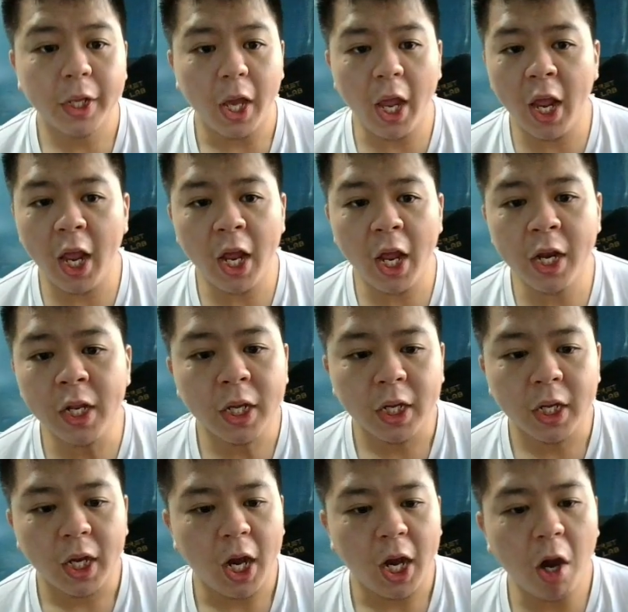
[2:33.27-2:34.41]
And
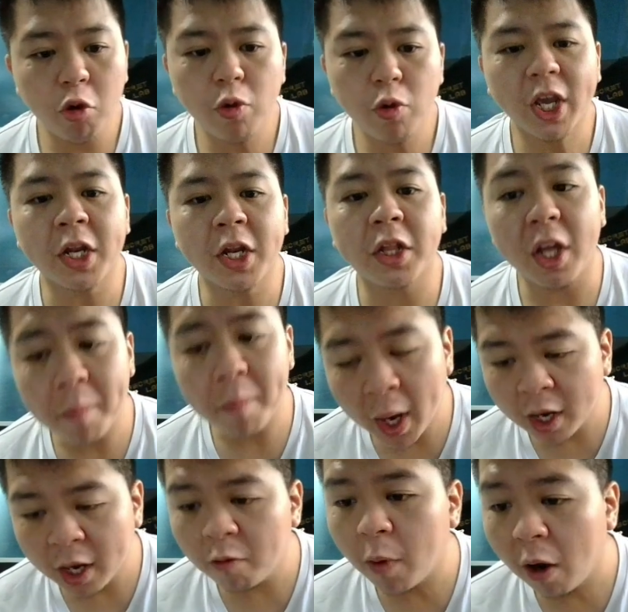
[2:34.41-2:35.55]
how do we get the third
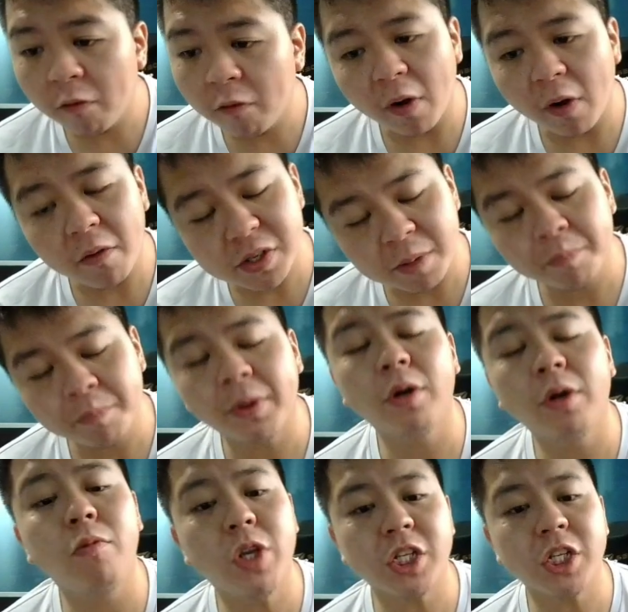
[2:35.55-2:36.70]
marker? Well, very simple.
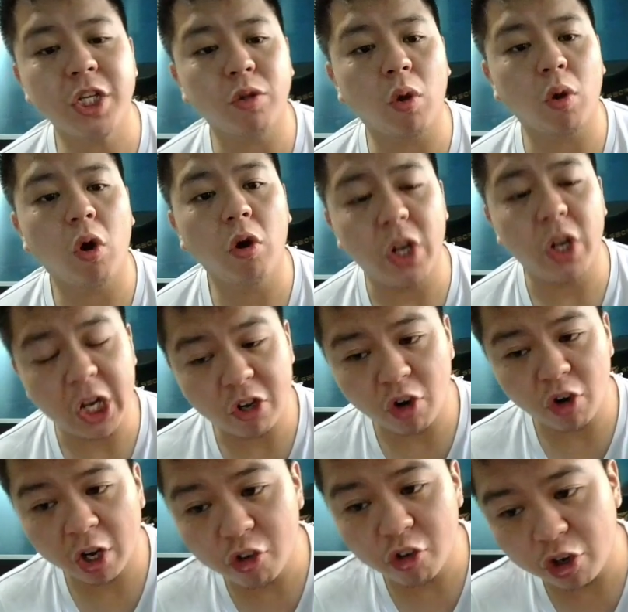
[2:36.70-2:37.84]
We just need to call the
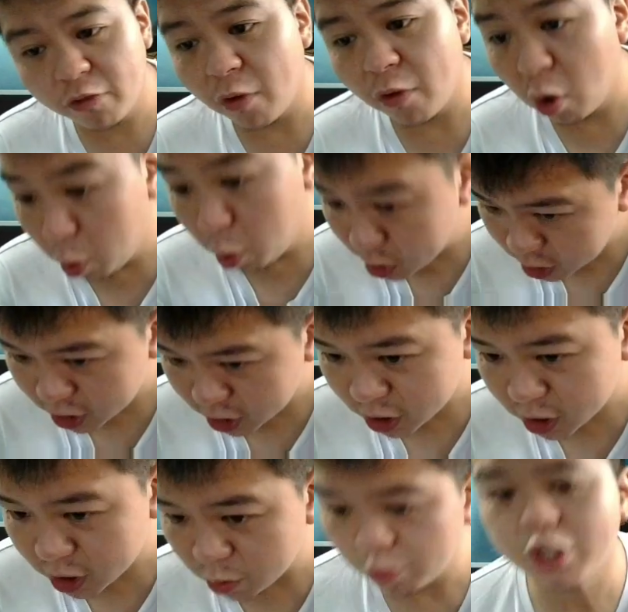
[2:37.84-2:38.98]
Dragontree
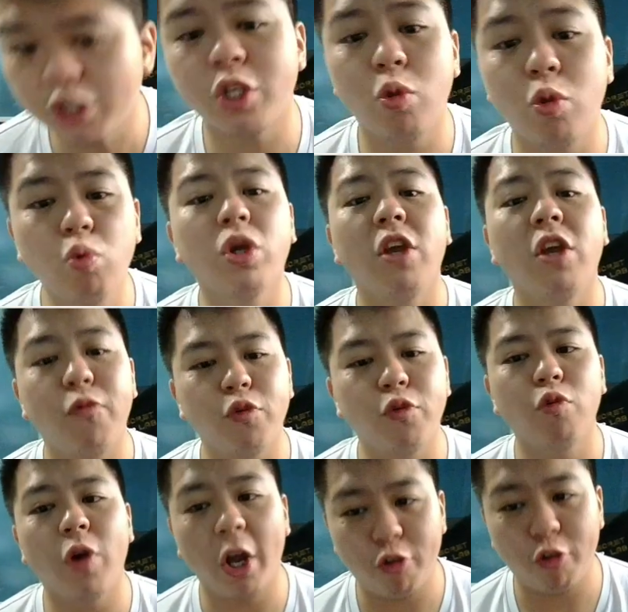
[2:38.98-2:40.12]
followers, which do give
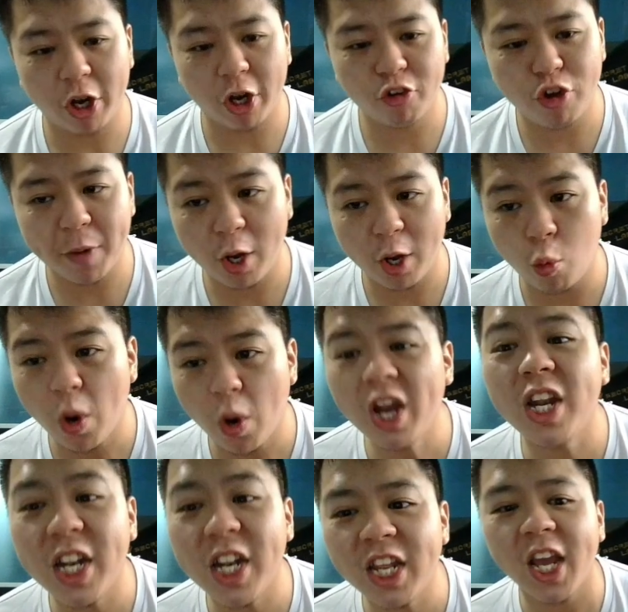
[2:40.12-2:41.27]
you a Dragontree marker
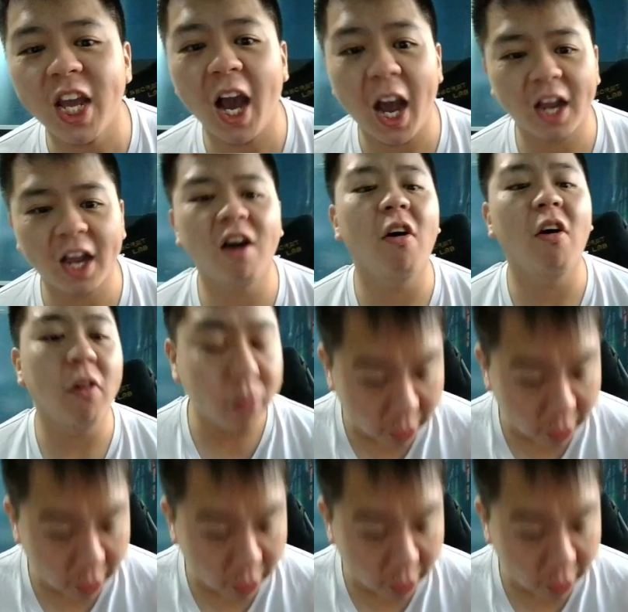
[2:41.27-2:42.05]
when they are called.